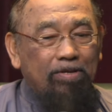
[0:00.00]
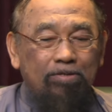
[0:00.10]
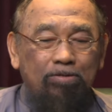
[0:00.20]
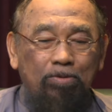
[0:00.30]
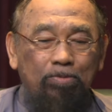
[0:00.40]

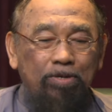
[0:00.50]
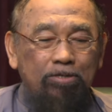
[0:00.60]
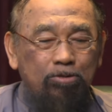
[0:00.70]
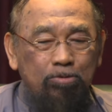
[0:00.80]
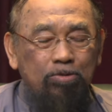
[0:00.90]
So we
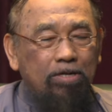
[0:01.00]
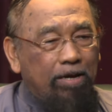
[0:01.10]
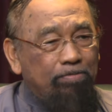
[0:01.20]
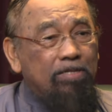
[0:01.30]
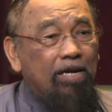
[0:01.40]
should
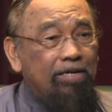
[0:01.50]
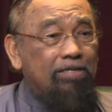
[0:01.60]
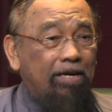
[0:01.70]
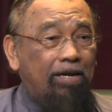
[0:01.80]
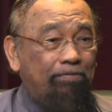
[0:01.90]
capitalize that.